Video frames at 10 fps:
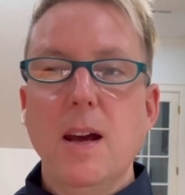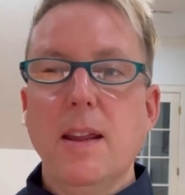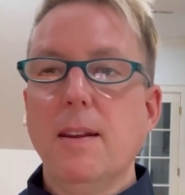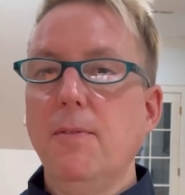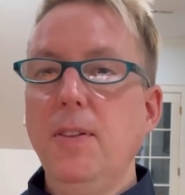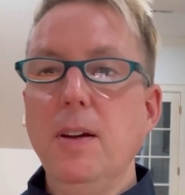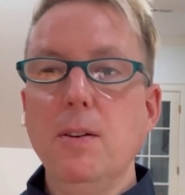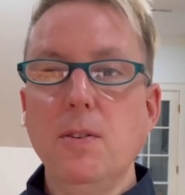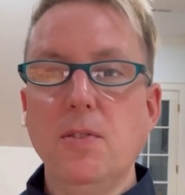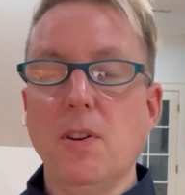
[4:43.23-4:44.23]
The
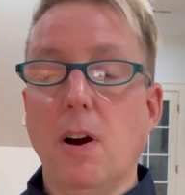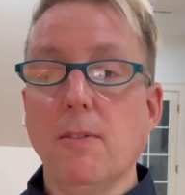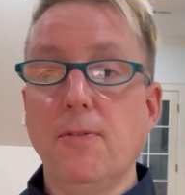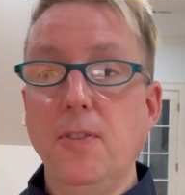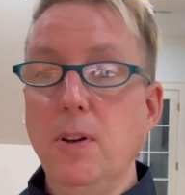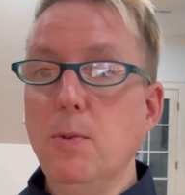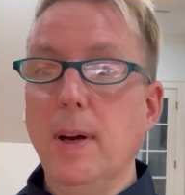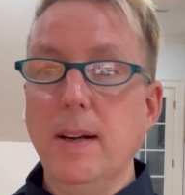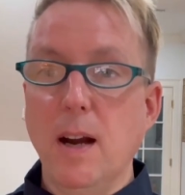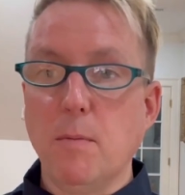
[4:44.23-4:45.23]
views are few
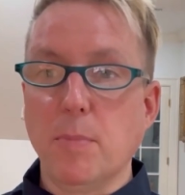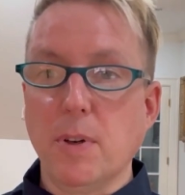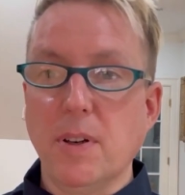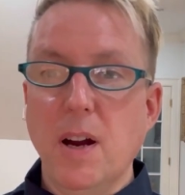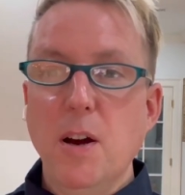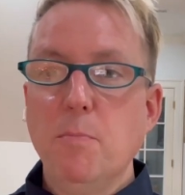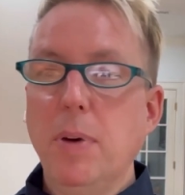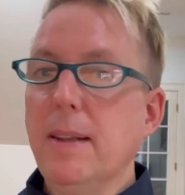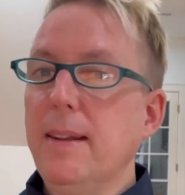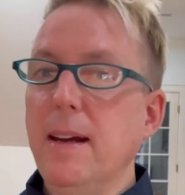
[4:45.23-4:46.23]
and numbered,
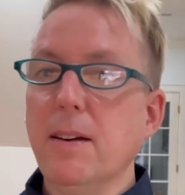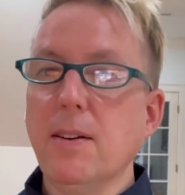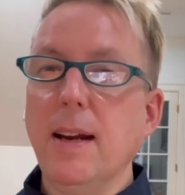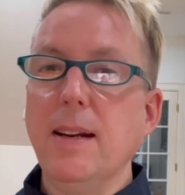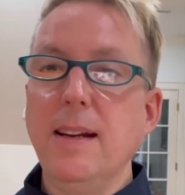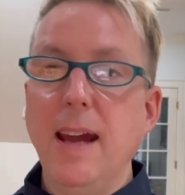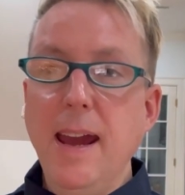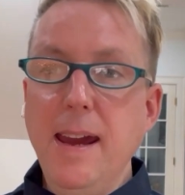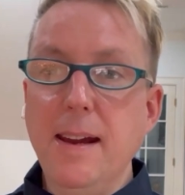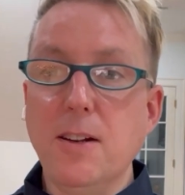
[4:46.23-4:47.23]
but they're
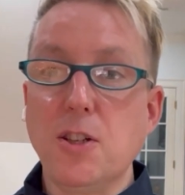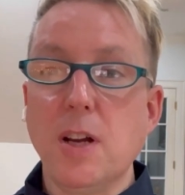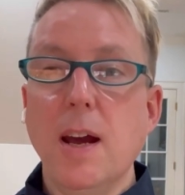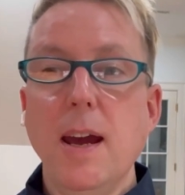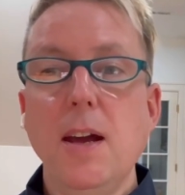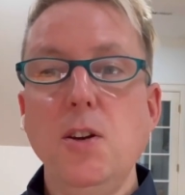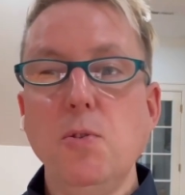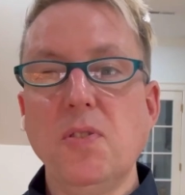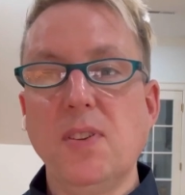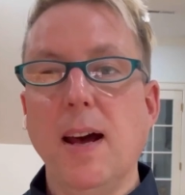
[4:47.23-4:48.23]
engaged, and you
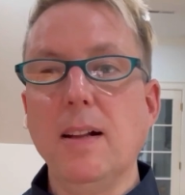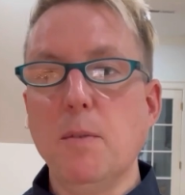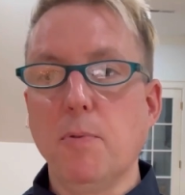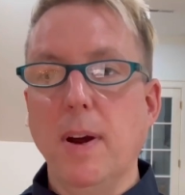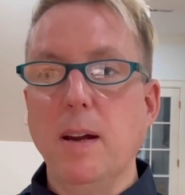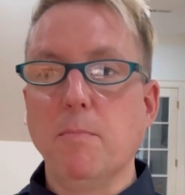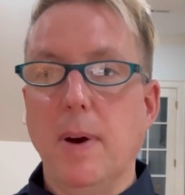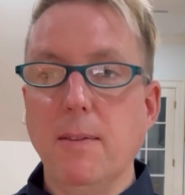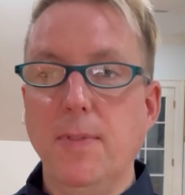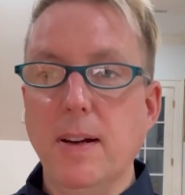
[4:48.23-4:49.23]
celebrate
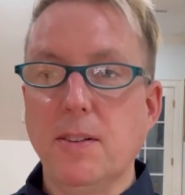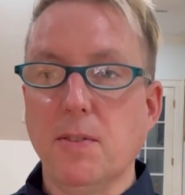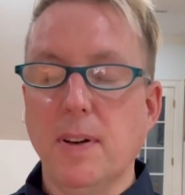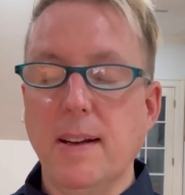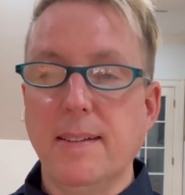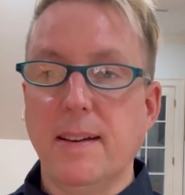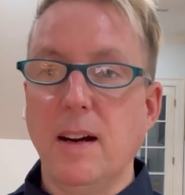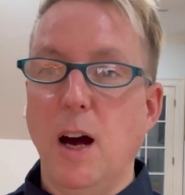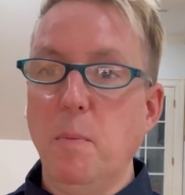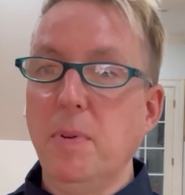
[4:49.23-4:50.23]
my victories and
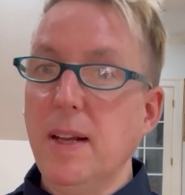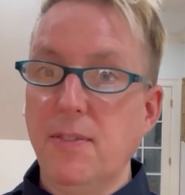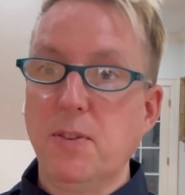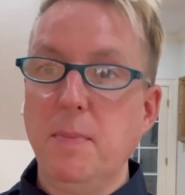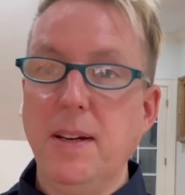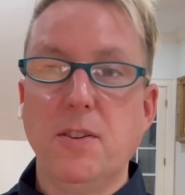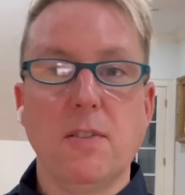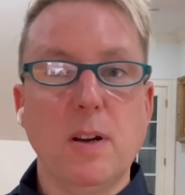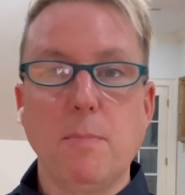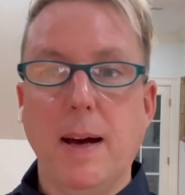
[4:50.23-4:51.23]
uplift me
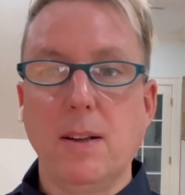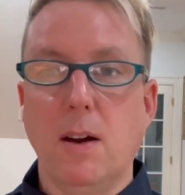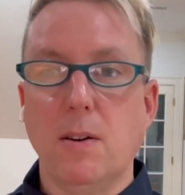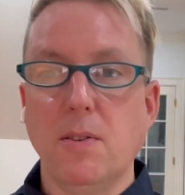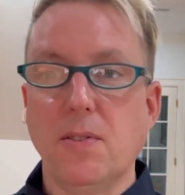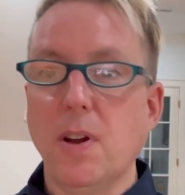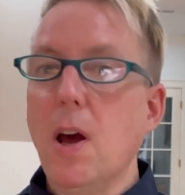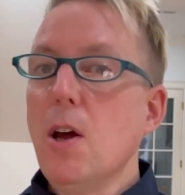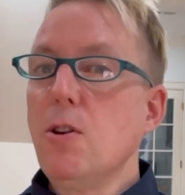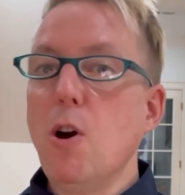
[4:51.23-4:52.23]
during my lows,
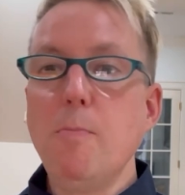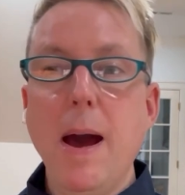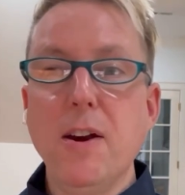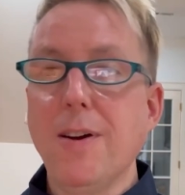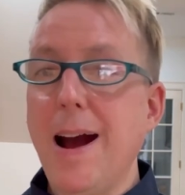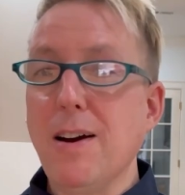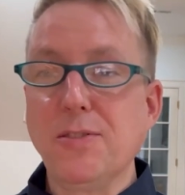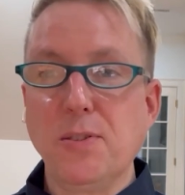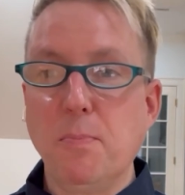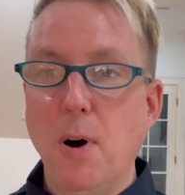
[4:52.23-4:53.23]
no matter how
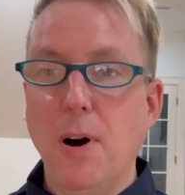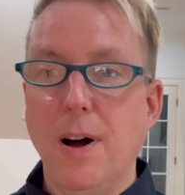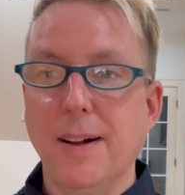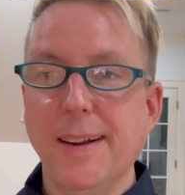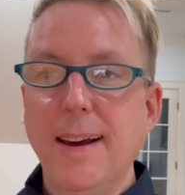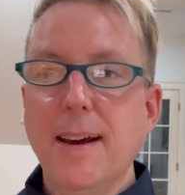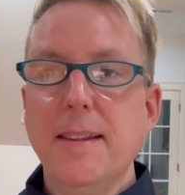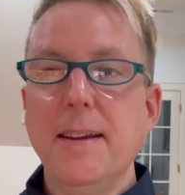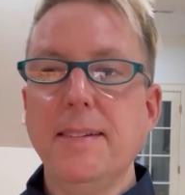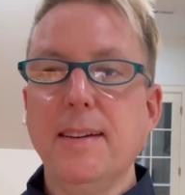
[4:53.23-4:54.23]
small.
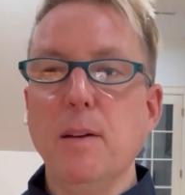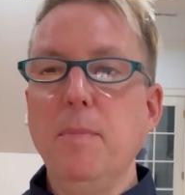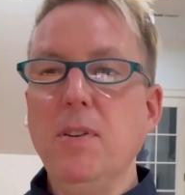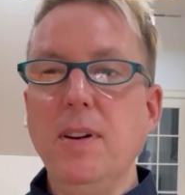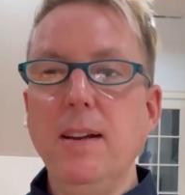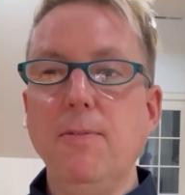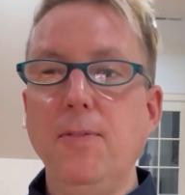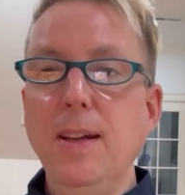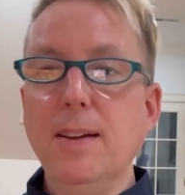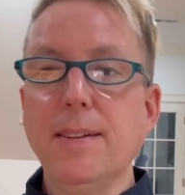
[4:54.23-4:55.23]
This community
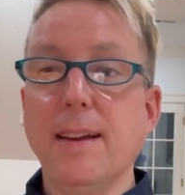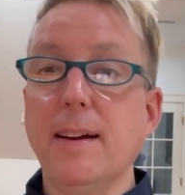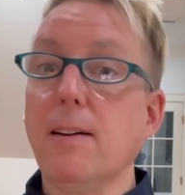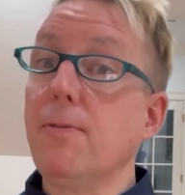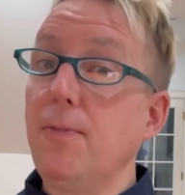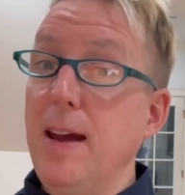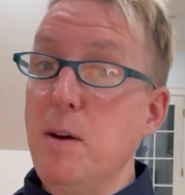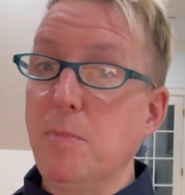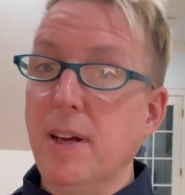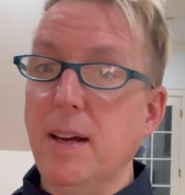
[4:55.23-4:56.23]
feels like a
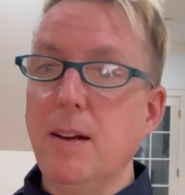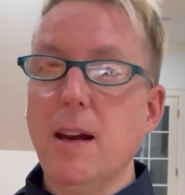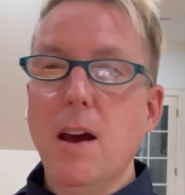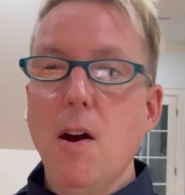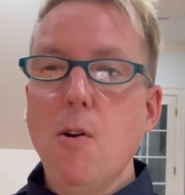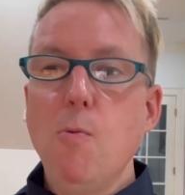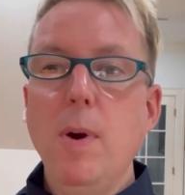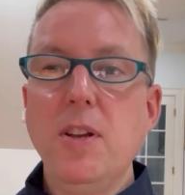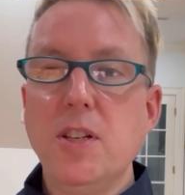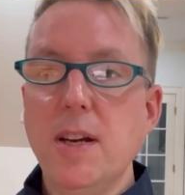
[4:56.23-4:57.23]
family,
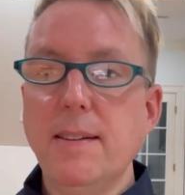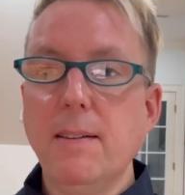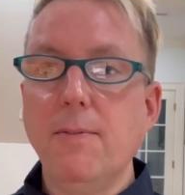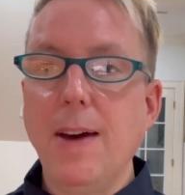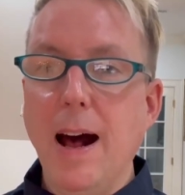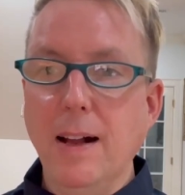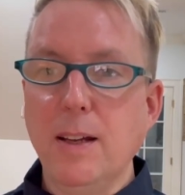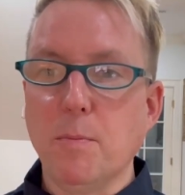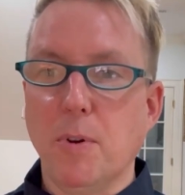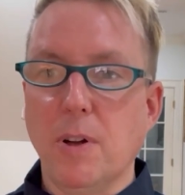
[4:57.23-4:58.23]
which is
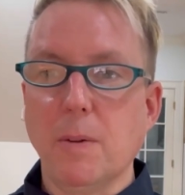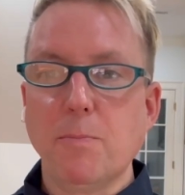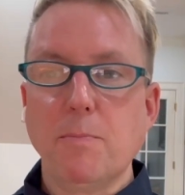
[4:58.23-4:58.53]
invaluable